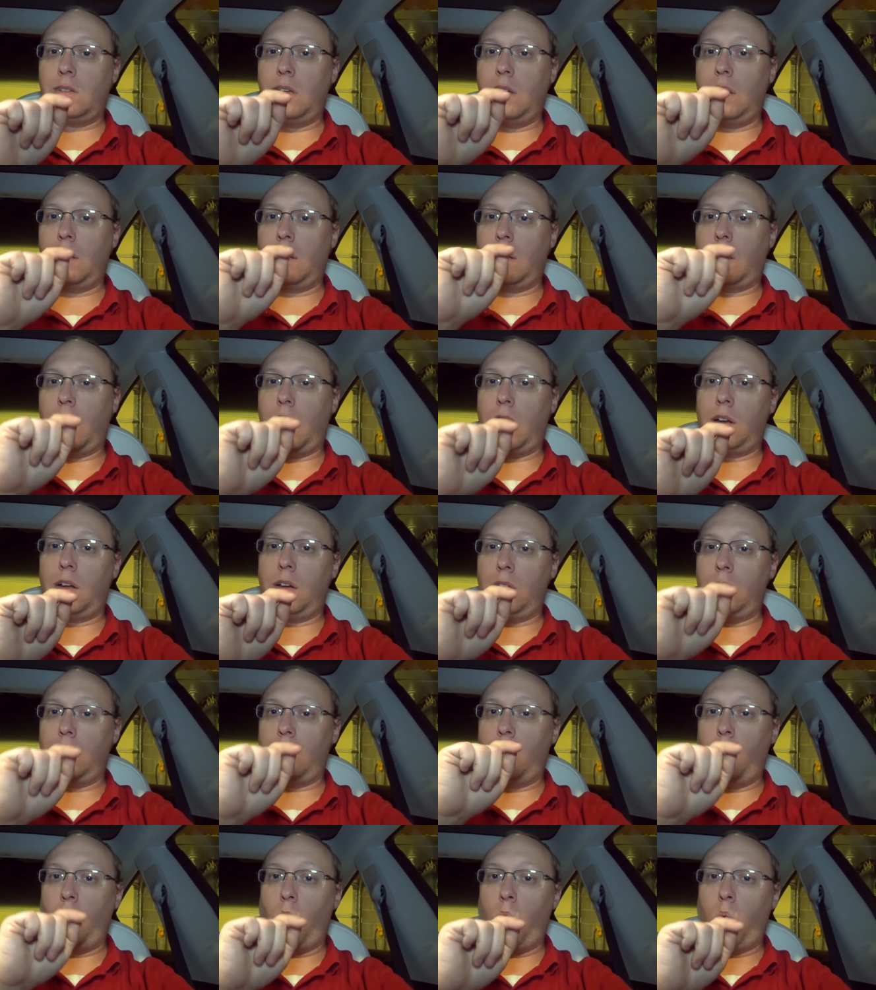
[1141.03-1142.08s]
and kind
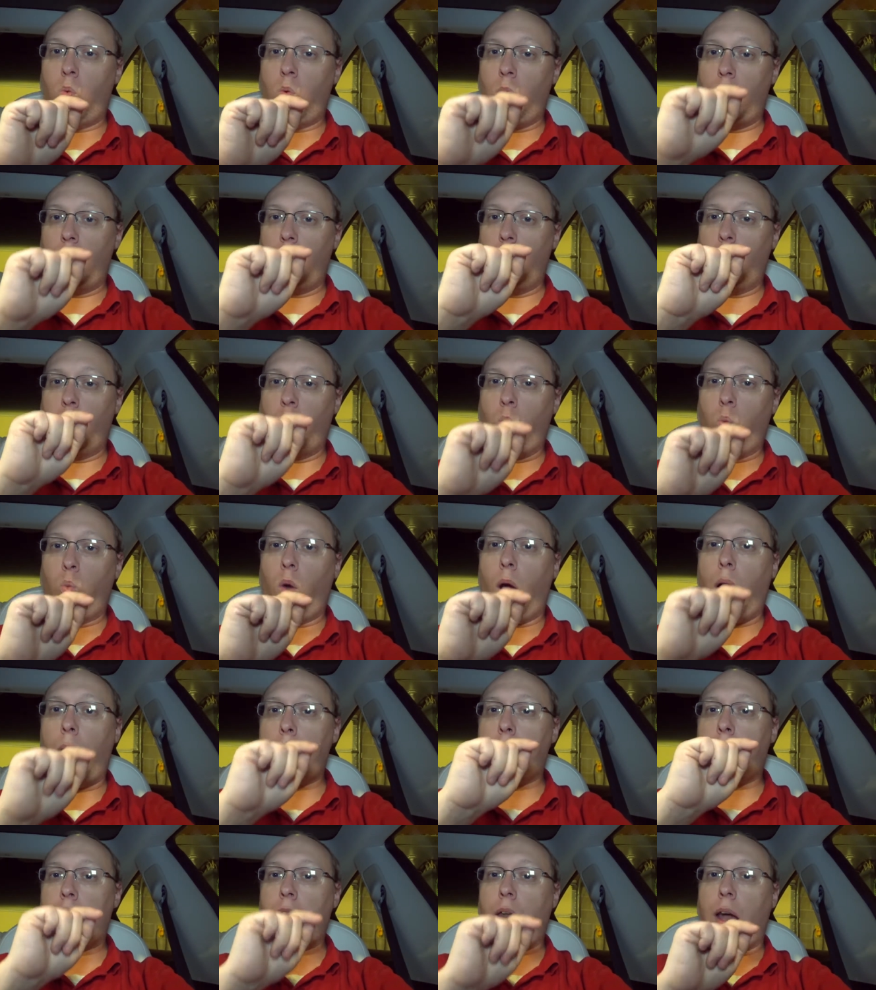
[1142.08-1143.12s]
of
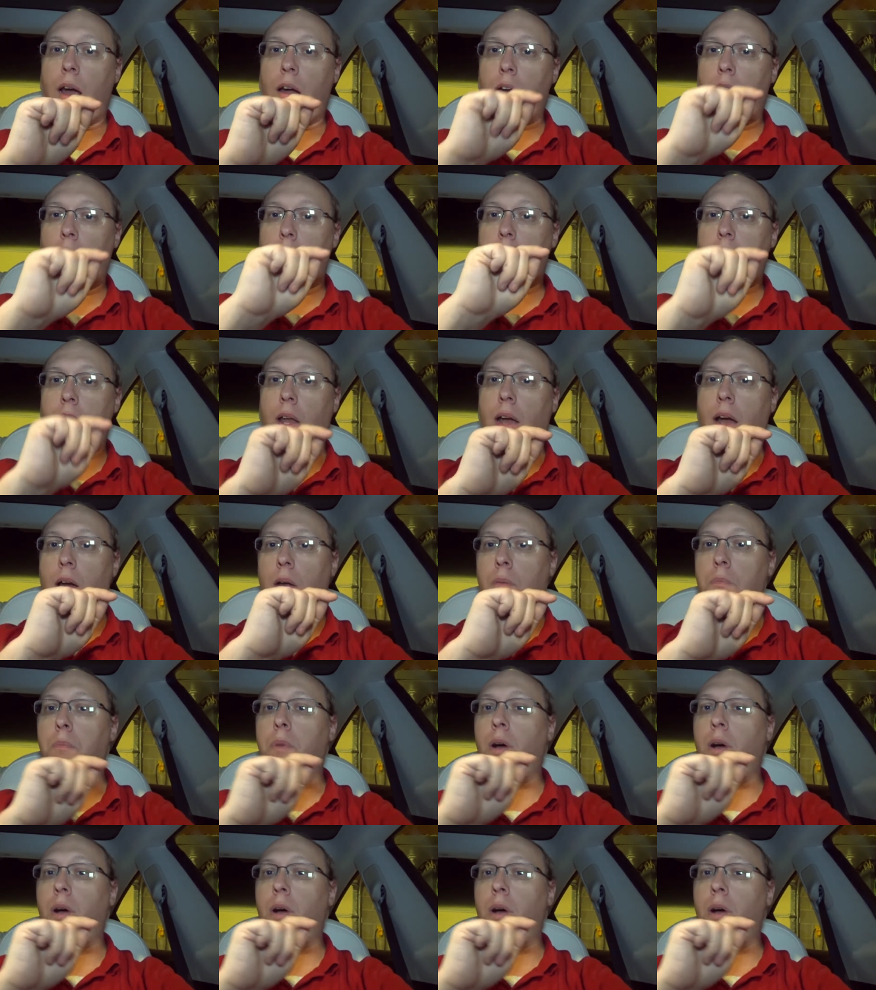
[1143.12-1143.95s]
up and down,